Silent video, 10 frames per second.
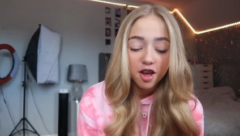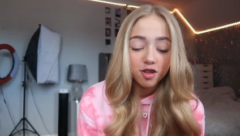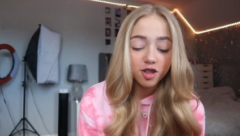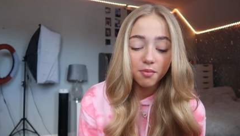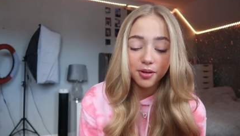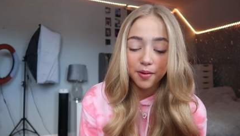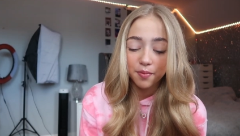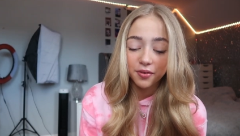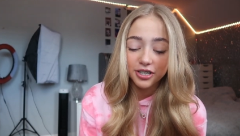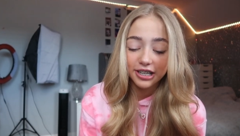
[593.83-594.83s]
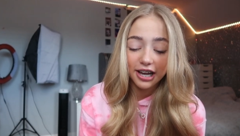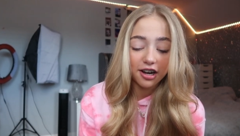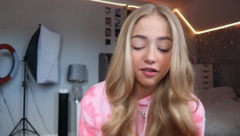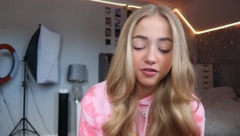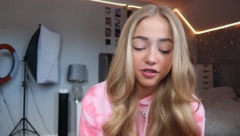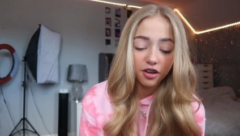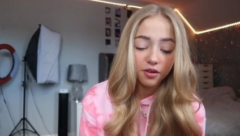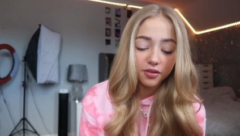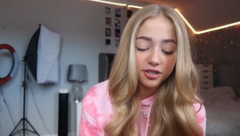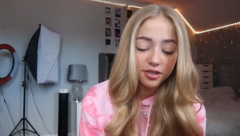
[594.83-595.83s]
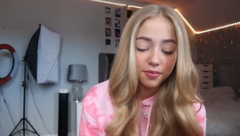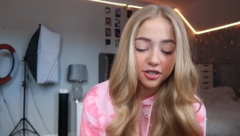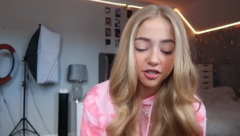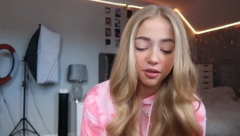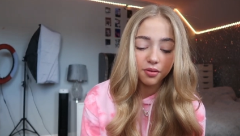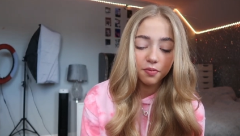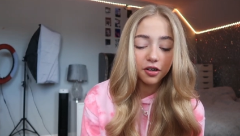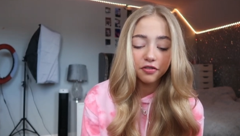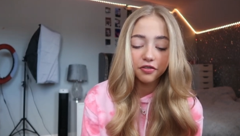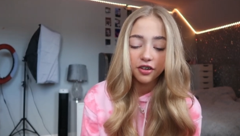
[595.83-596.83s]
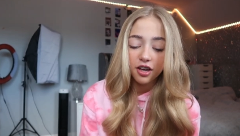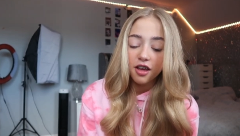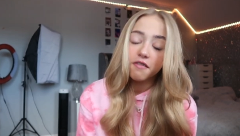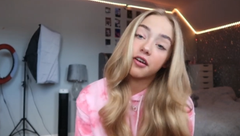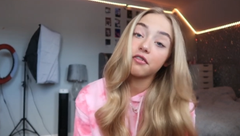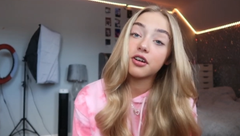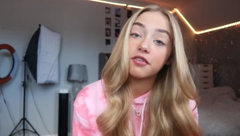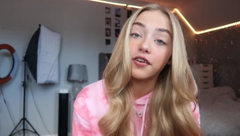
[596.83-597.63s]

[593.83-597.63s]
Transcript: So many people want to see Alf, so this is a picture that we both find really